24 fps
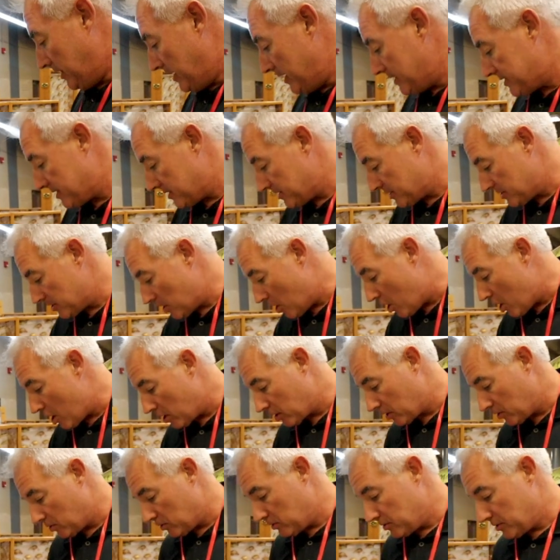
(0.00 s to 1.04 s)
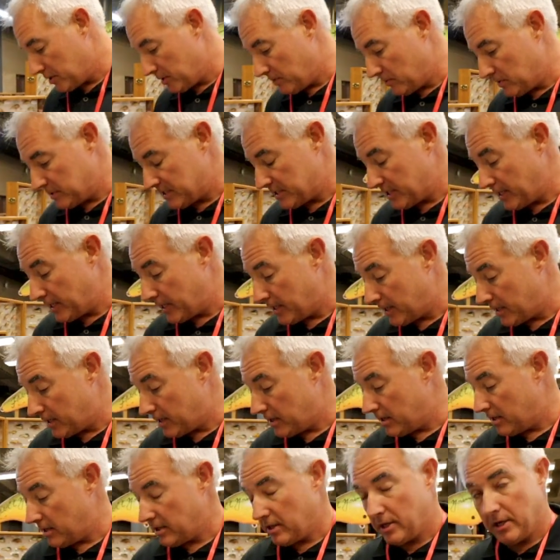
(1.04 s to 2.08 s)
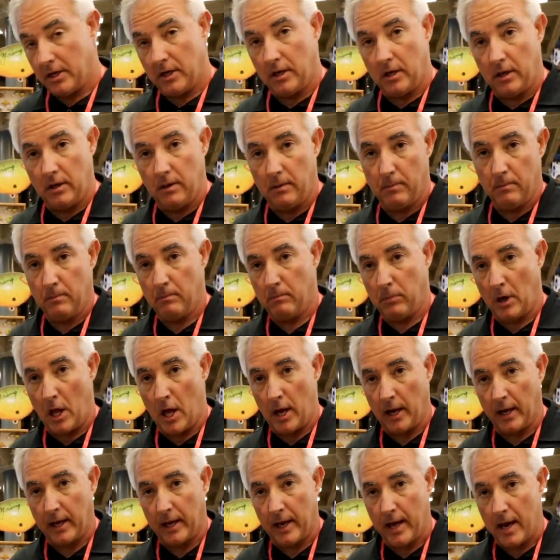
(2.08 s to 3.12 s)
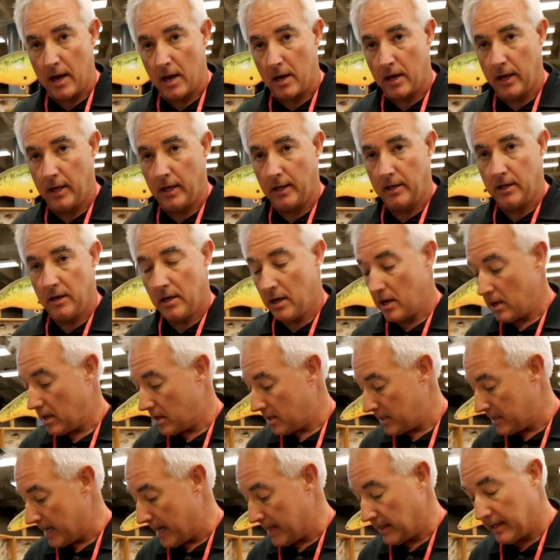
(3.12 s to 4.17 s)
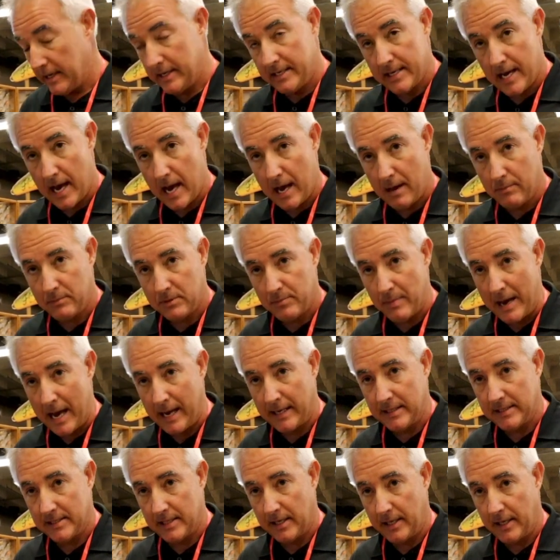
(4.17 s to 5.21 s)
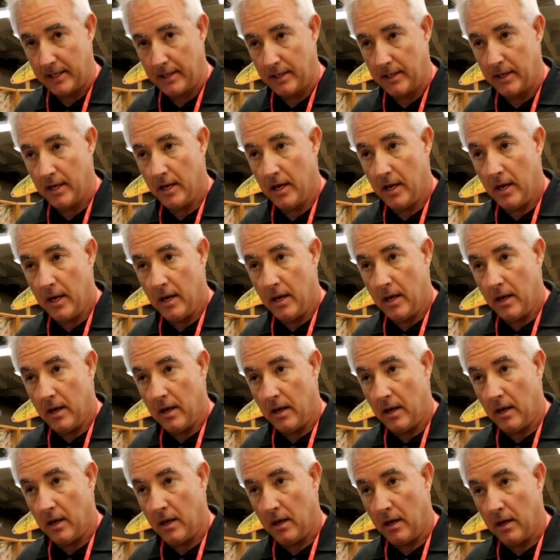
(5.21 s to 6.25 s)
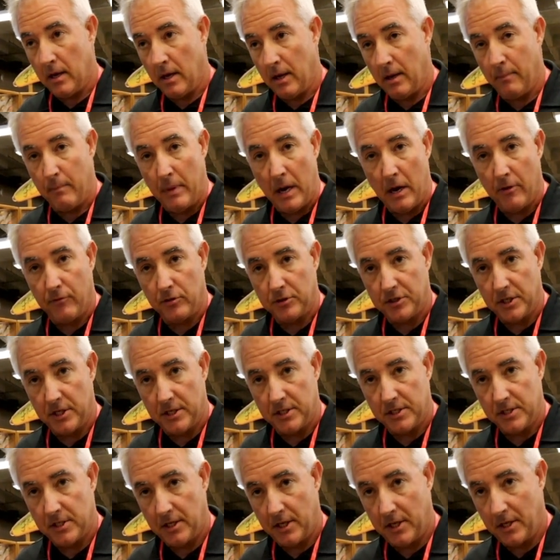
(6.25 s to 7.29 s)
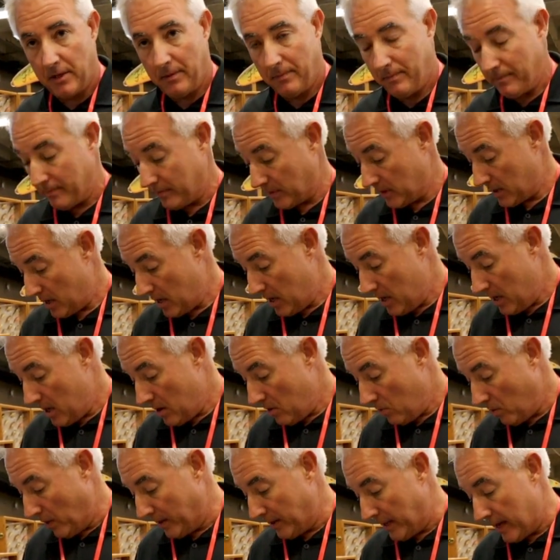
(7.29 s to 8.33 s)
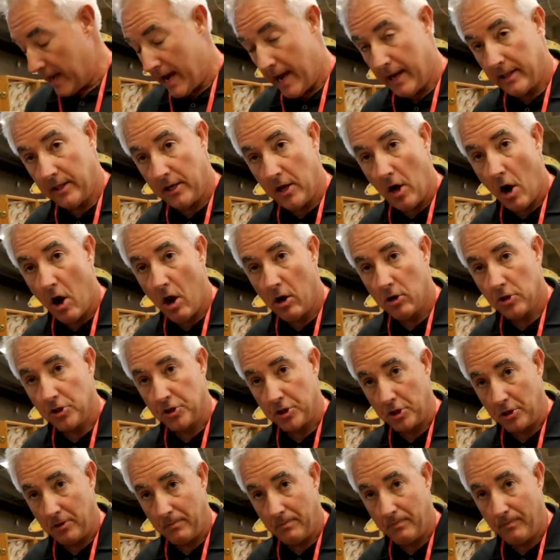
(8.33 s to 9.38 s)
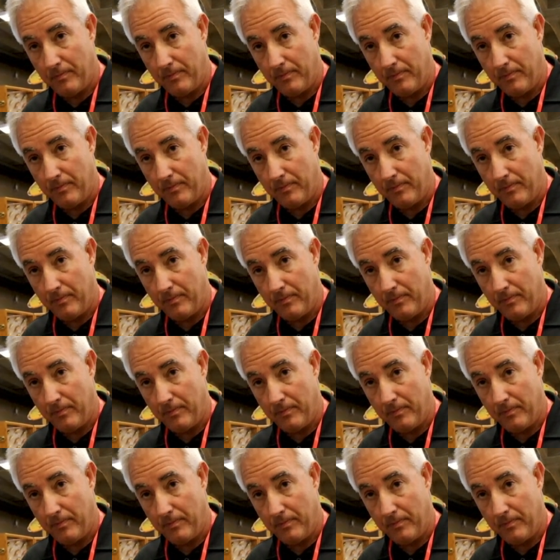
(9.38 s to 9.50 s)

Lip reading: then this is an article that was in the Blount County Daily Times magazine in Maryville, Tennessee, when they had the auction